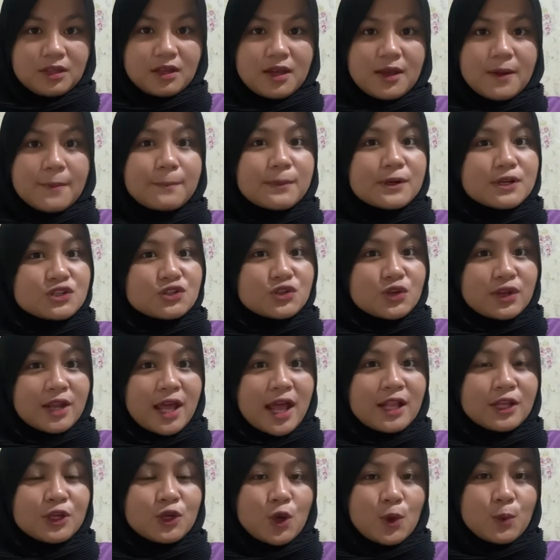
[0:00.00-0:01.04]

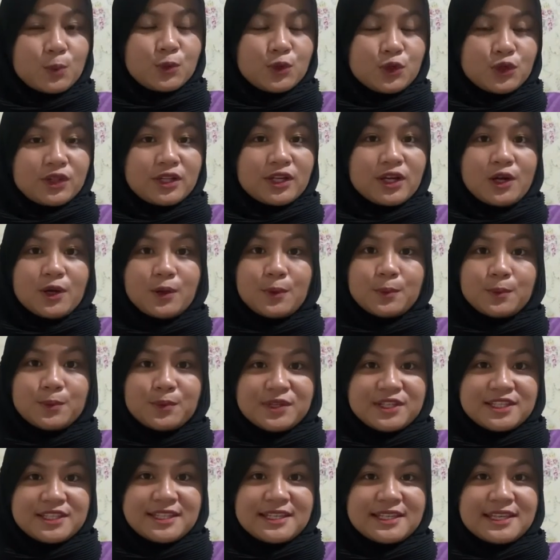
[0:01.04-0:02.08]
Personal Computer
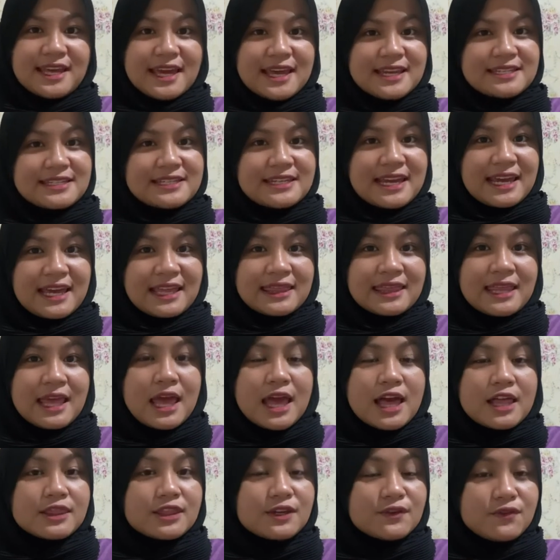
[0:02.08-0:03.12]
PC Asian
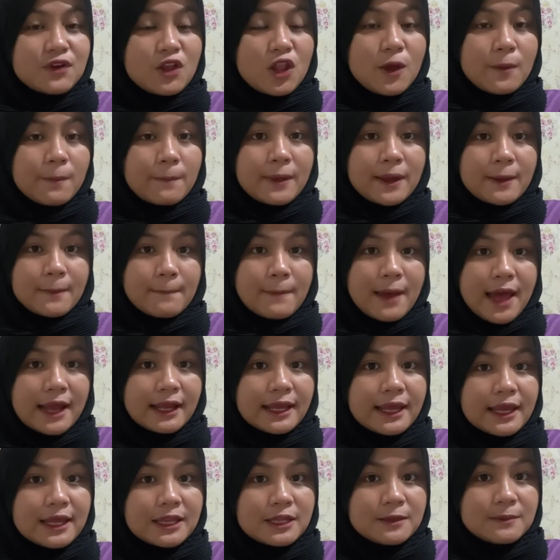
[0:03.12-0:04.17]
Development
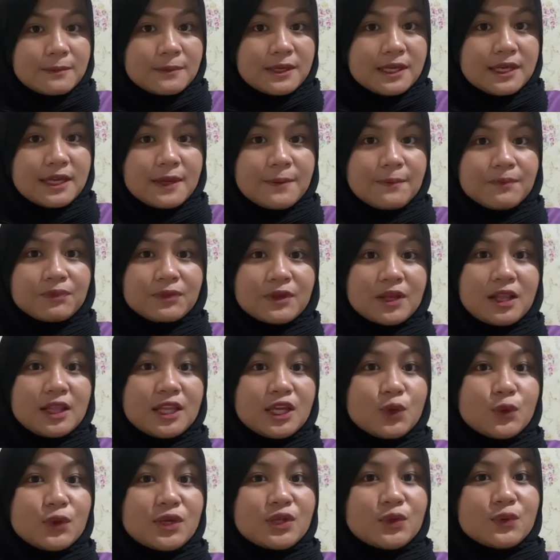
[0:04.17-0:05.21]
Bank ADB.
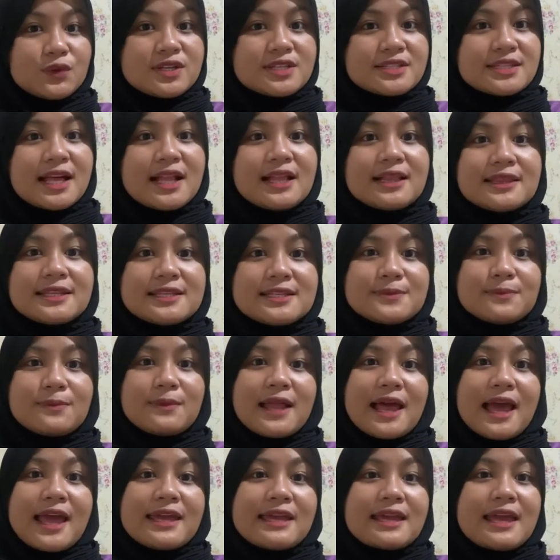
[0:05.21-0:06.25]
Liquid Crystal
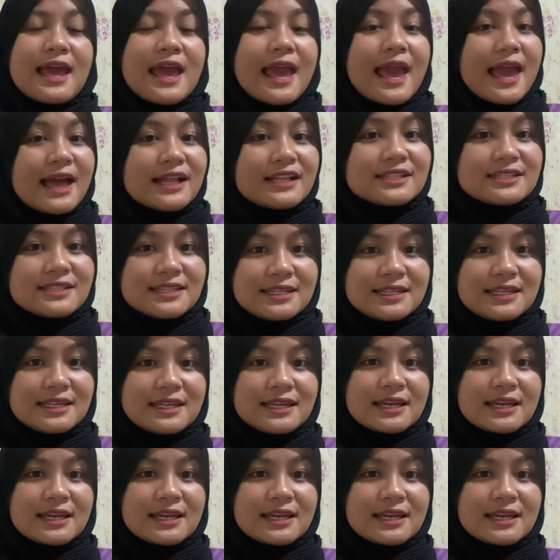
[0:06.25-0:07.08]
Display LCD.